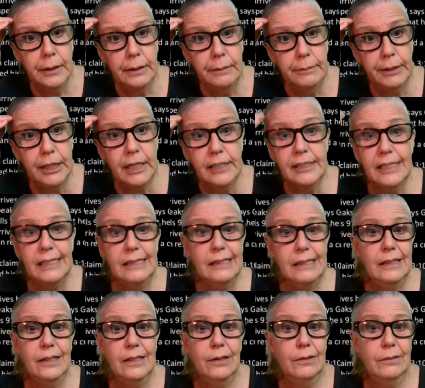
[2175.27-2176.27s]
Because he,
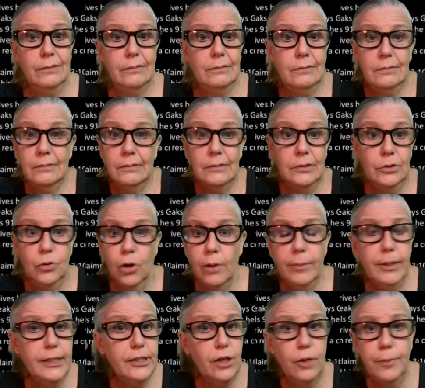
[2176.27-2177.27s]
you know,
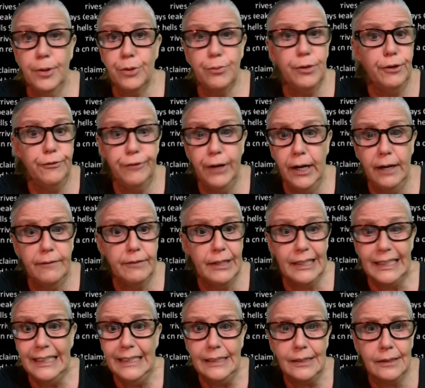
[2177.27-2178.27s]
normally he's home at 3:05 at
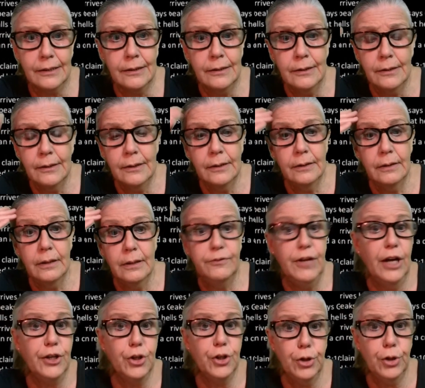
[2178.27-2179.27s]
least, if
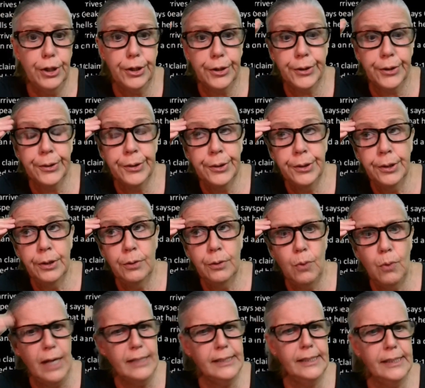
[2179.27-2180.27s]
not earlier.
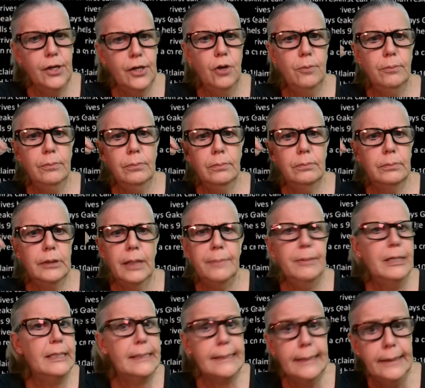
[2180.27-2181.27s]
Why isn't he home 10
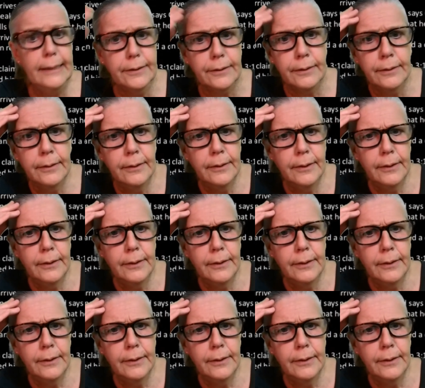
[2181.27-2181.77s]
minutes later?